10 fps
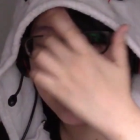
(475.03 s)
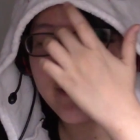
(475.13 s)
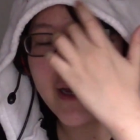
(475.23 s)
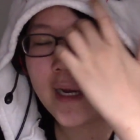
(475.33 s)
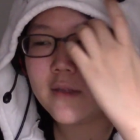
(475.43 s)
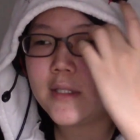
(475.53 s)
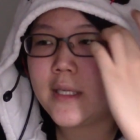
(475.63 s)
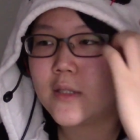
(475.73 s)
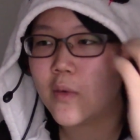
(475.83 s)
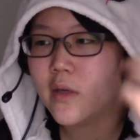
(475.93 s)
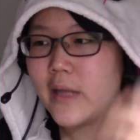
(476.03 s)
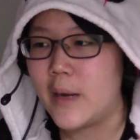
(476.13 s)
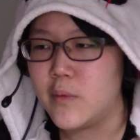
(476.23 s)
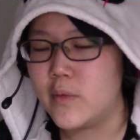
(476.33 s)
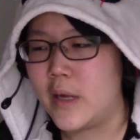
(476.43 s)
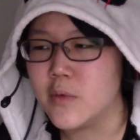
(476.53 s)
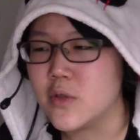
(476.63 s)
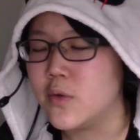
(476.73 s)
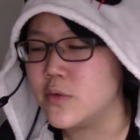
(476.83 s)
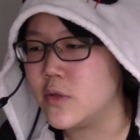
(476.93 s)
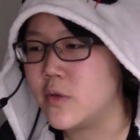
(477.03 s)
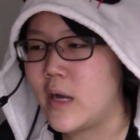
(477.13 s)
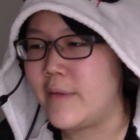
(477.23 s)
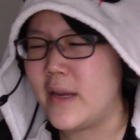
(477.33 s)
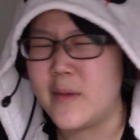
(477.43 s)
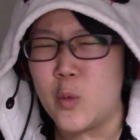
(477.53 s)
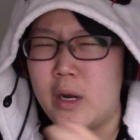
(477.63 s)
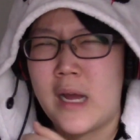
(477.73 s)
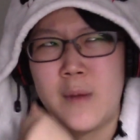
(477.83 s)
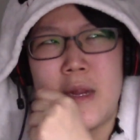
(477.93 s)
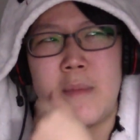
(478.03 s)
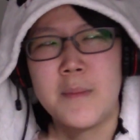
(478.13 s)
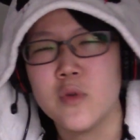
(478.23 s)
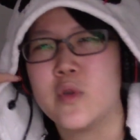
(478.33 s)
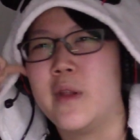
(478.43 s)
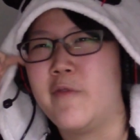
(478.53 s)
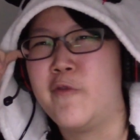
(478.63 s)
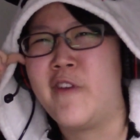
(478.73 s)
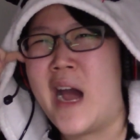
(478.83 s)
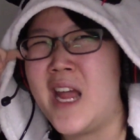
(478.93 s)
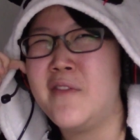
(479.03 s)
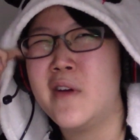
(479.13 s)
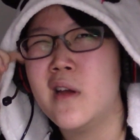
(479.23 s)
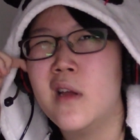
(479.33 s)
announcing as well. That was also having, what, how many members are it? 5